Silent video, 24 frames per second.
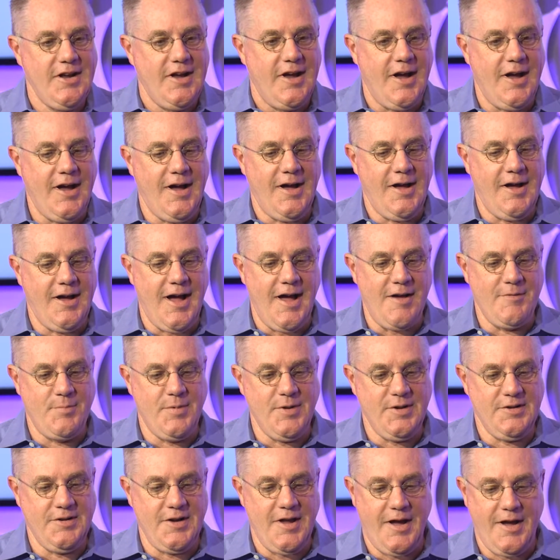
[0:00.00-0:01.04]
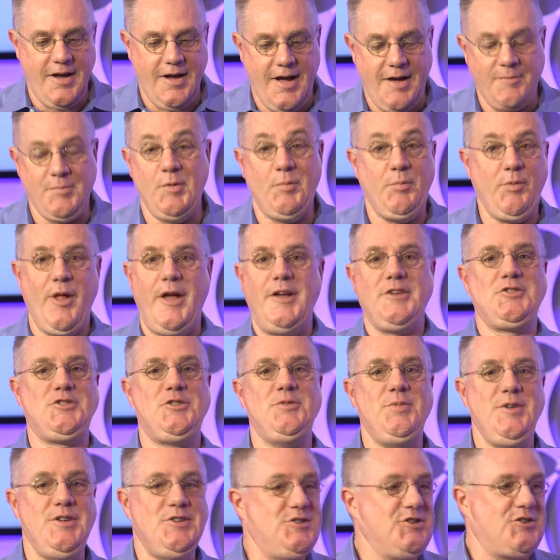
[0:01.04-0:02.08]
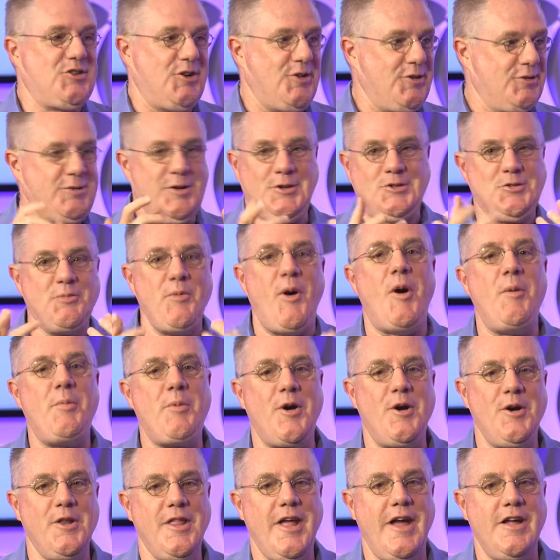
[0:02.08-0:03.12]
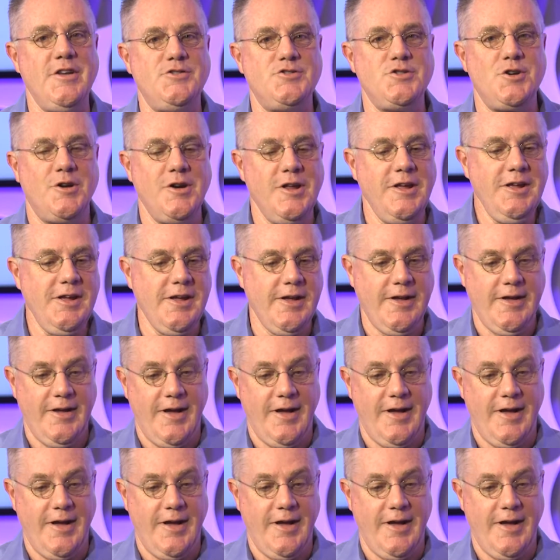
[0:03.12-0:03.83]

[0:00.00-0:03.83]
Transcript: I've been blessed to be just a small part of that journey.